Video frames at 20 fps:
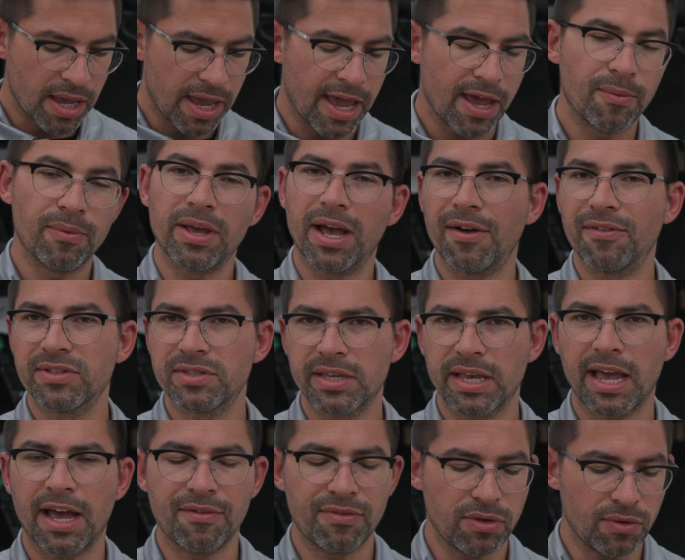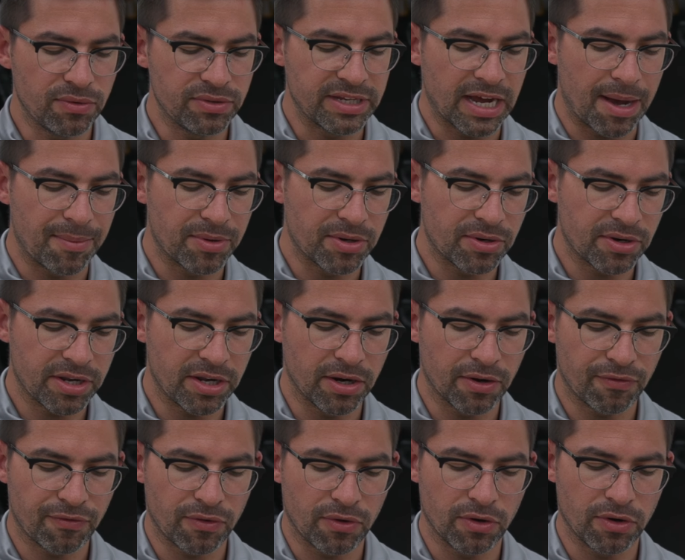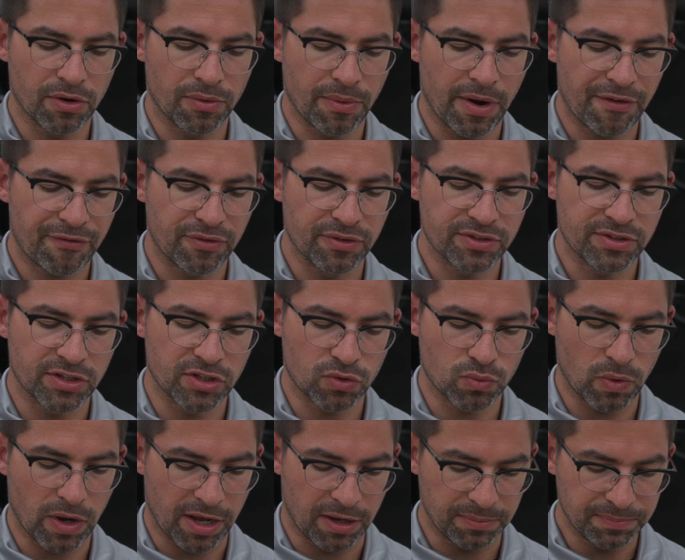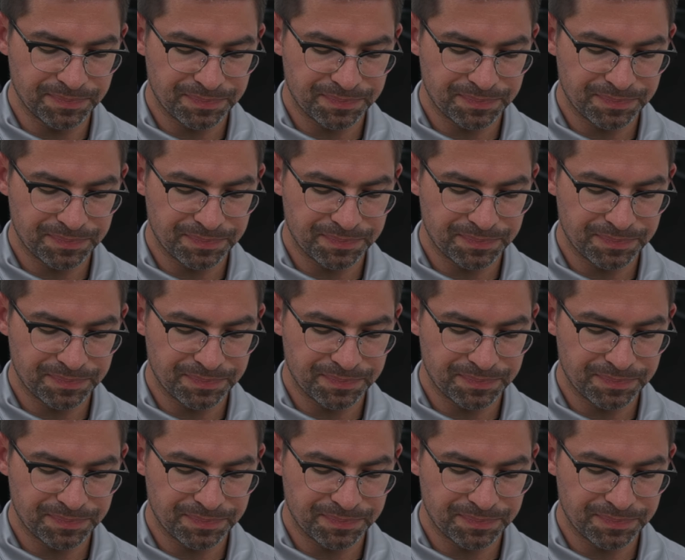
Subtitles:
and we obviously have the odometer here for your reference as well.